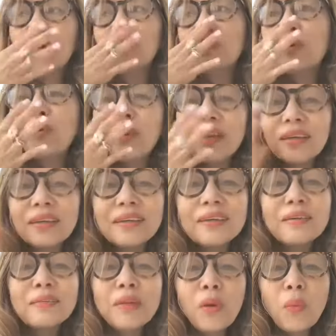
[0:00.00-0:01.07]
uh, the wait
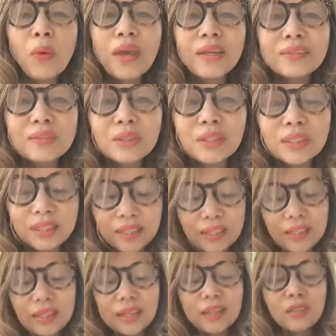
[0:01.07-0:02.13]
the waiter
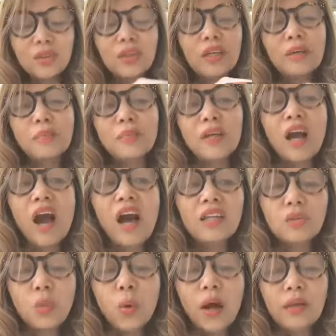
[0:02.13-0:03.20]
to give me
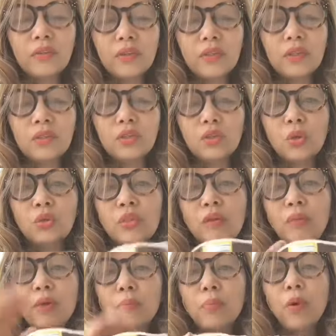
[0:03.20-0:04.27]
hot water. So they
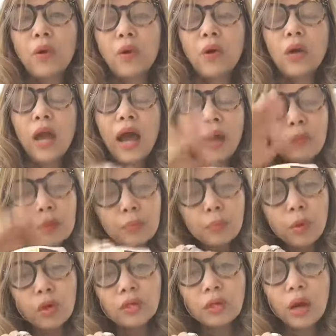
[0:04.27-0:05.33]
will pour. I will
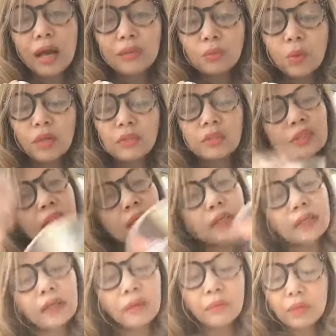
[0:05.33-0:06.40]
pour the hot water there,
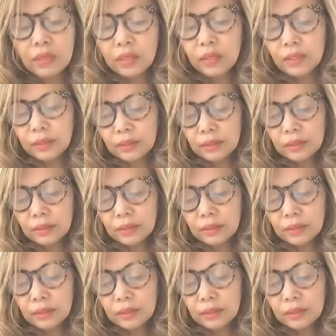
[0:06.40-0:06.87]
and I will eat